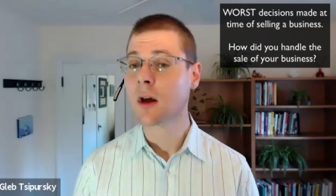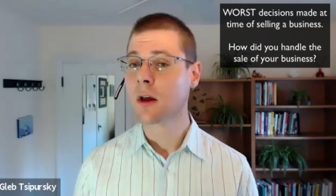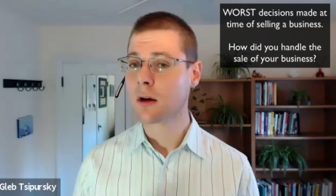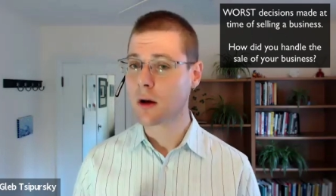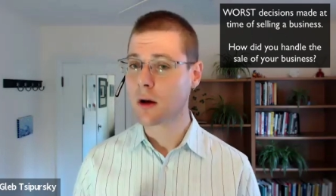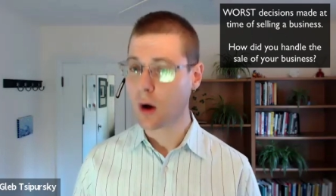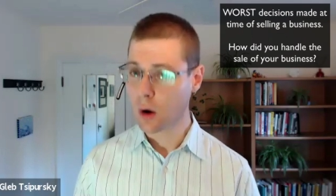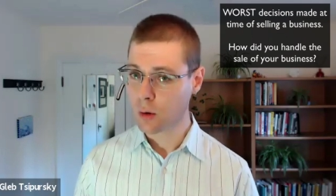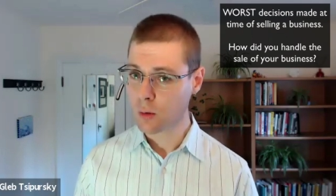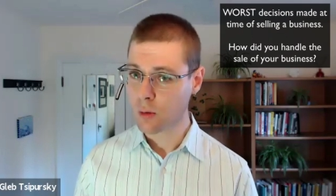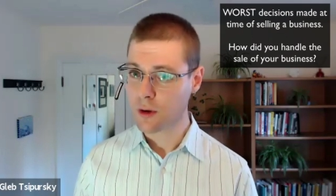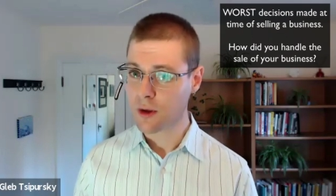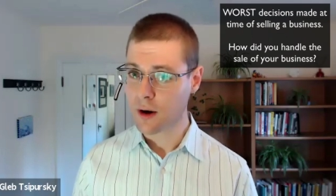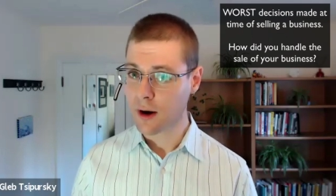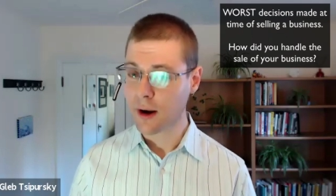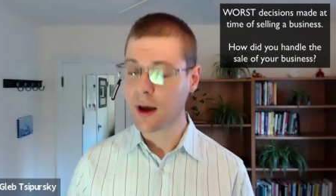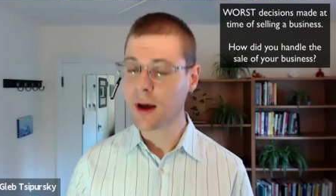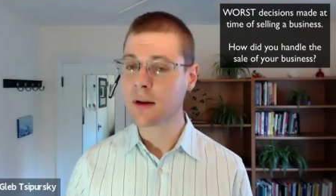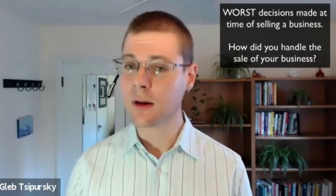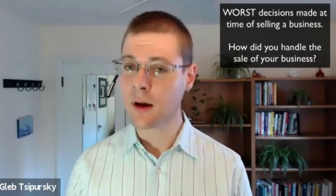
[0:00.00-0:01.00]
going with their
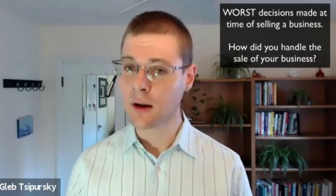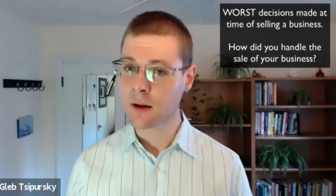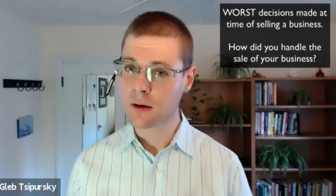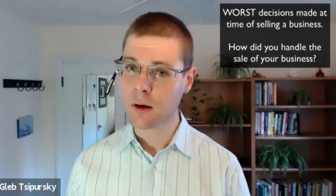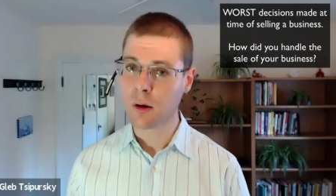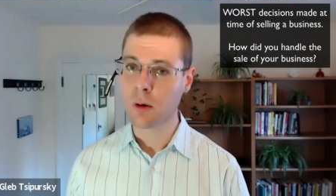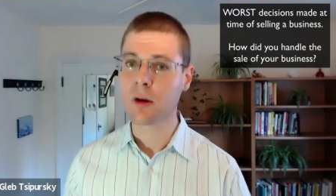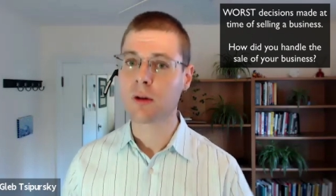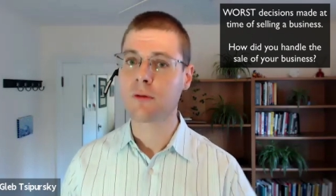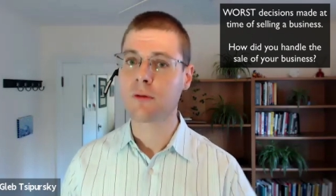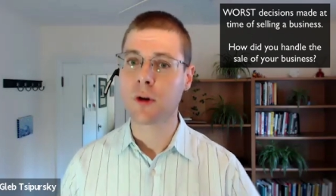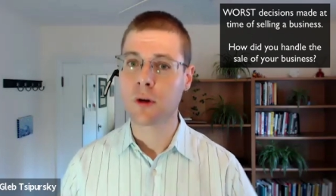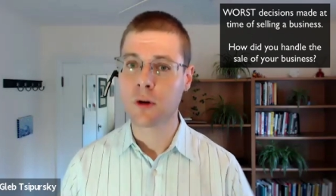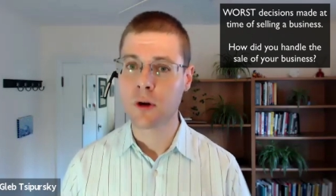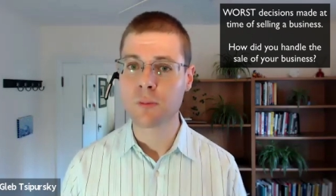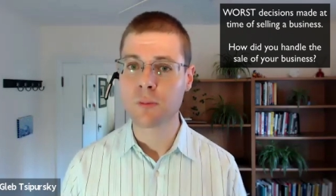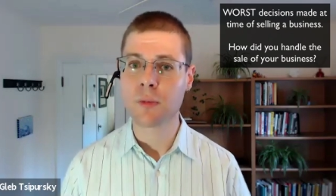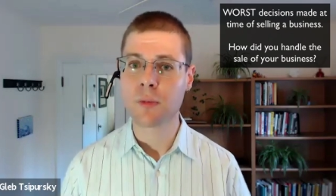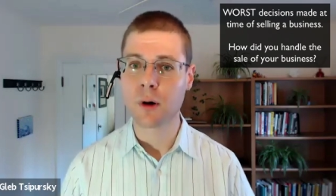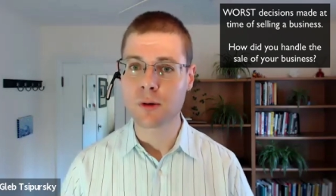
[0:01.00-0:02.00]
head, and going for a
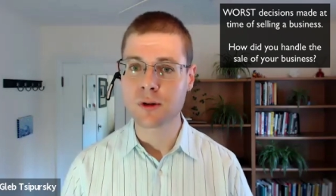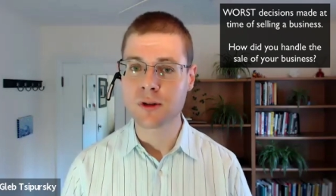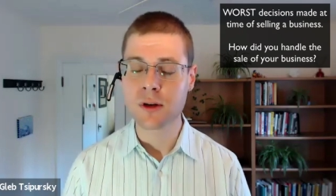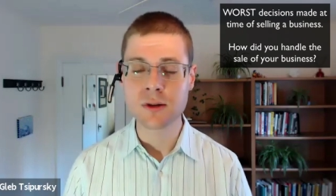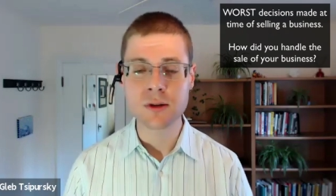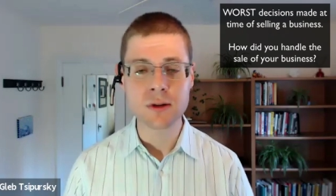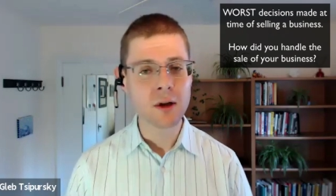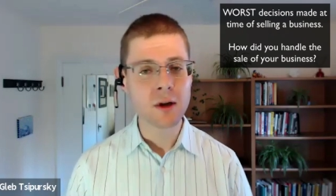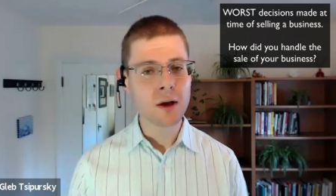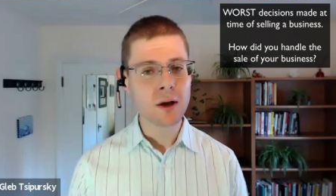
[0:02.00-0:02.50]
good process.